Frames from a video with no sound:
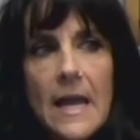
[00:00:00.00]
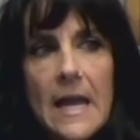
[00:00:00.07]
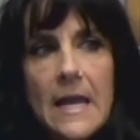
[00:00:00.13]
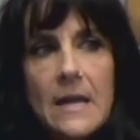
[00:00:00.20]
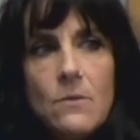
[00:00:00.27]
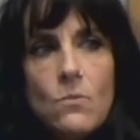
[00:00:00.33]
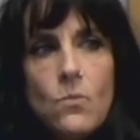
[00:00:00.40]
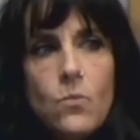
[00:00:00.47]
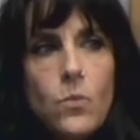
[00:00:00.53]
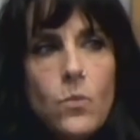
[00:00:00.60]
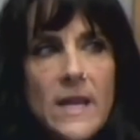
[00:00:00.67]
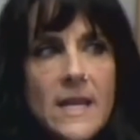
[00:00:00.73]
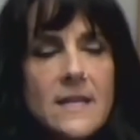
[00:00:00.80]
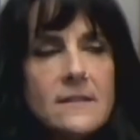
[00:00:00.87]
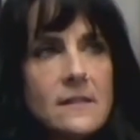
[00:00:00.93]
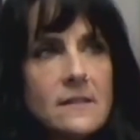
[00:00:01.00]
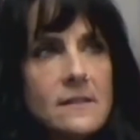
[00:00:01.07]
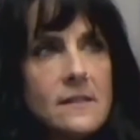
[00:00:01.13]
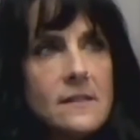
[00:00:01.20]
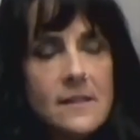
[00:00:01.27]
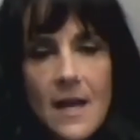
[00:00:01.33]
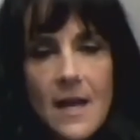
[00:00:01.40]
and we as a
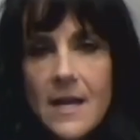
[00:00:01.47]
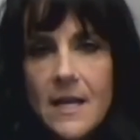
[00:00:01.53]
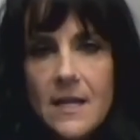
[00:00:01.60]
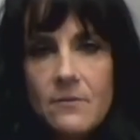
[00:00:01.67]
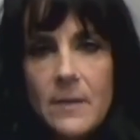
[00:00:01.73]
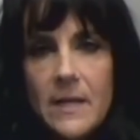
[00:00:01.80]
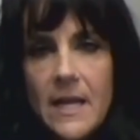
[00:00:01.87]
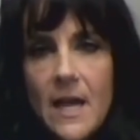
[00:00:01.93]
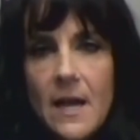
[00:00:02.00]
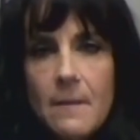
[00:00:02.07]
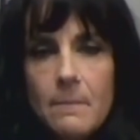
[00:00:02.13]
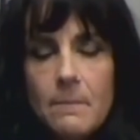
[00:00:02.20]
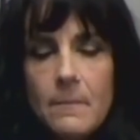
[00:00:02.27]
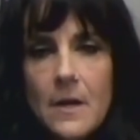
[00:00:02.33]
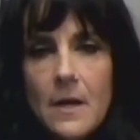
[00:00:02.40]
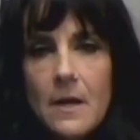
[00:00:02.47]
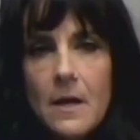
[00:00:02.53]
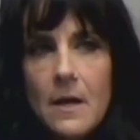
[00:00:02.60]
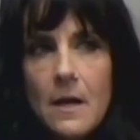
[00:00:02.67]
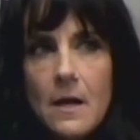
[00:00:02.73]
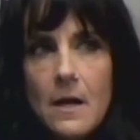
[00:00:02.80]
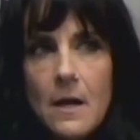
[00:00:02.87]
society have become
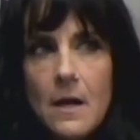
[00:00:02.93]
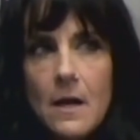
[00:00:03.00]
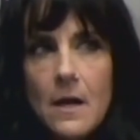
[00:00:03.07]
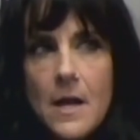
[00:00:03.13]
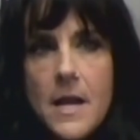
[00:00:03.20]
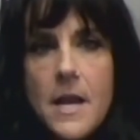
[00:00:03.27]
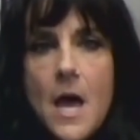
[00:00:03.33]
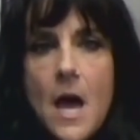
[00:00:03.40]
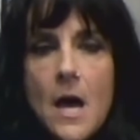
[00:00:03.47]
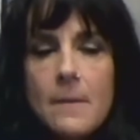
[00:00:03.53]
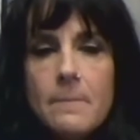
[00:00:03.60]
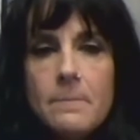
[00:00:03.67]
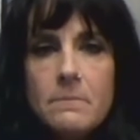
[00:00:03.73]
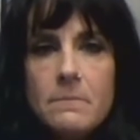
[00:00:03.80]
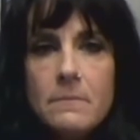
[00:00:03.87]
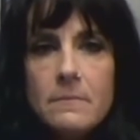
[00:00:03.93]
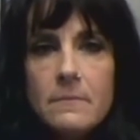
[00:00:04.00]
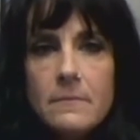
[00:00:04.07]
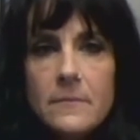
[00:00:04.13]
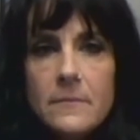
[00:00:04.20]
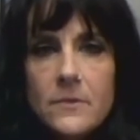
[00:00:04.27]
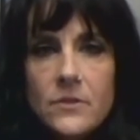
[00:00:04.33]
numb
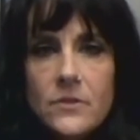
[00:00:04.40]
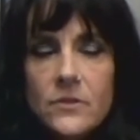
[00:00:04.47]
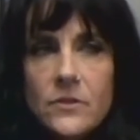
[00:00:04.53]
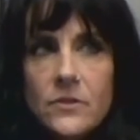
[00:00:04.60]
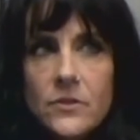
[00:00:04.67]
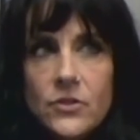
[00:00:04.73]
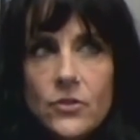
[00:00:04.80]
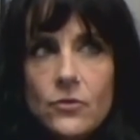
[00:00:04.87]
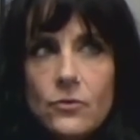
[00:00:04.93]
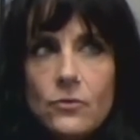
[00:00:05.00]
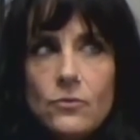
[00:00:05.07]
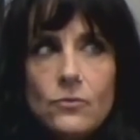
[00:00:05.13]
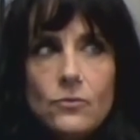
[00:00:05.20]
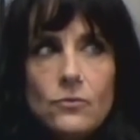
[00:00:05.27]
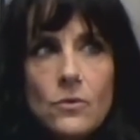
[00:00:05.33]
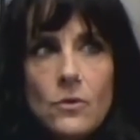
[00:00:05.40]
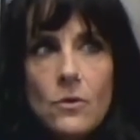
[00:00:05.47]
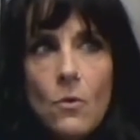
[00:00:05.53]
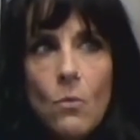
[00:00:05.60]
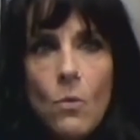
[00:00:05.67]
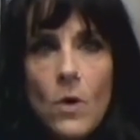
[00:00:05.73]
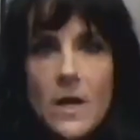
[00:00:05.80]
to
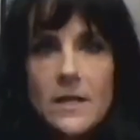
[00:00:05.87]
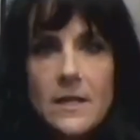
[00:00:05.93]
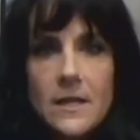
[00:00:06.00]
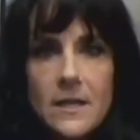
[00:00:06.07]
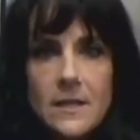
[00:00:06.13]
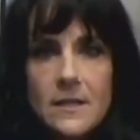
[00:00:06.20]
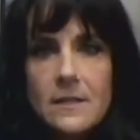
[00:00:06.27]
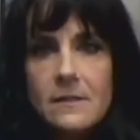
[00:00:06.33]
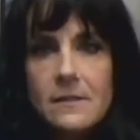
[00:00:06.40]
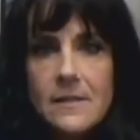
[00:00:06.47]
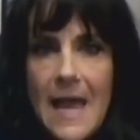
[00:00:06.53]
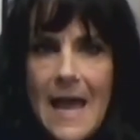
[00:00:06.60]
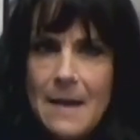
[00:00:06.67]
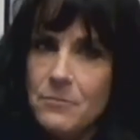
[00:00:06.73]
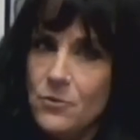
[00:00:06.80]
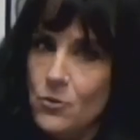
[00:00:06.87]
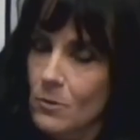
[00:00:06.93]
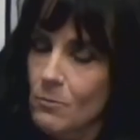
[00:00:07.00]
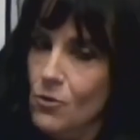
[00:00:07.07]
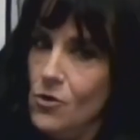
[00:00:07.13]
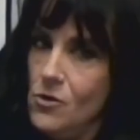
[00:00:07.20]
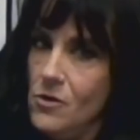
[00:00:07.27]
what is
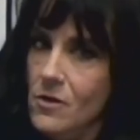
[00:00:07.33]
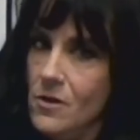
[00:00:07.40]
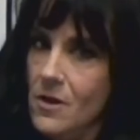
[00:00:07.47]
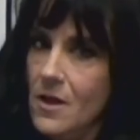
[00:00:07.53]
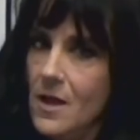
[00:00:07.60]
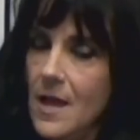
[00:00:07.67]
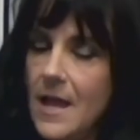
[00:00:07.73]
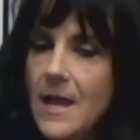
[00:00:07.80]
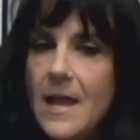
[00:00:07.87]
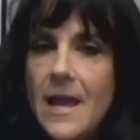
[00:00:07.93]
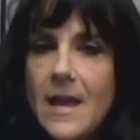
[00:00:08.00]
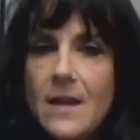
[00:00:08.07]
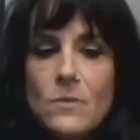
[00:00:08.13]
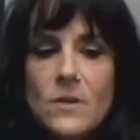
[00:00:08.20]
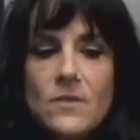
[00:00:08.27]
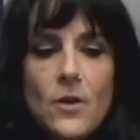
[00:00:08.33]
abnormal. And we've